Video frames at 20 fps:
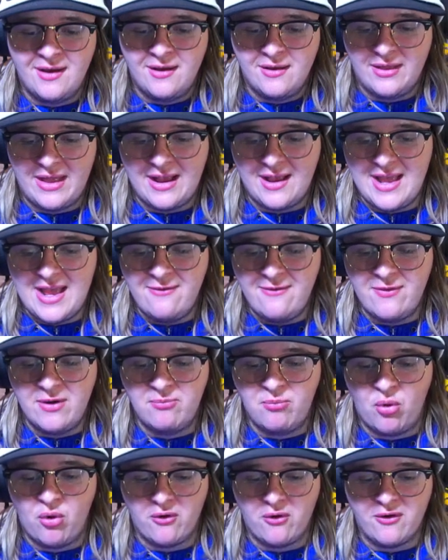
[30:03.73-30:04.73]
like, even
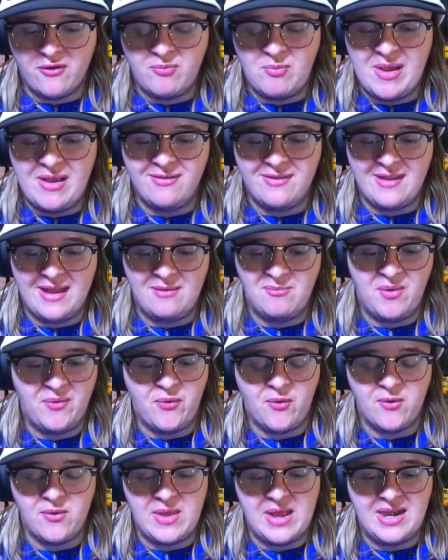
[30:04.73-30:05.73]
more speeds than
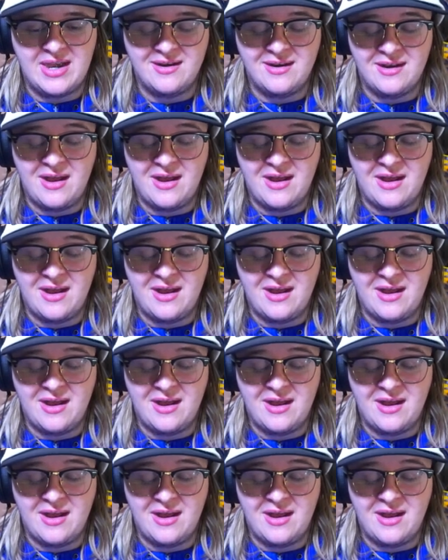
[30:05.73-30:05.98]
before they,